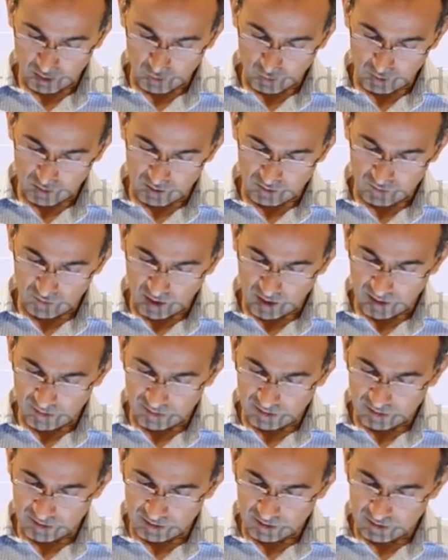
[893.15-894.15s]
which
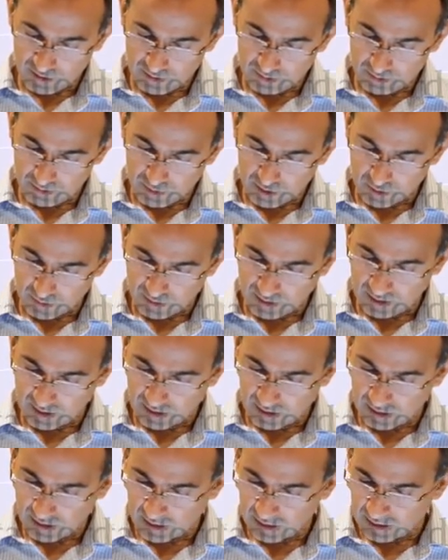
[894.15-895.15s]
varies
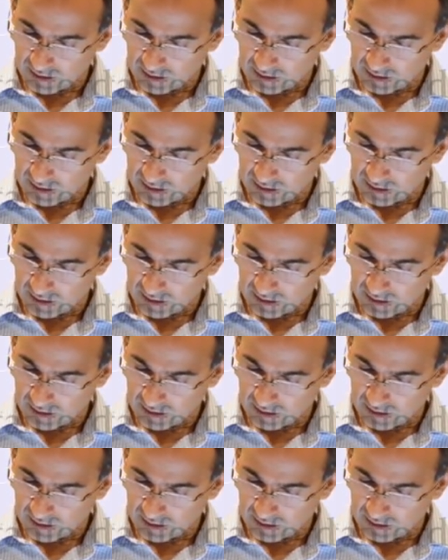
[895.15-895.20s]
between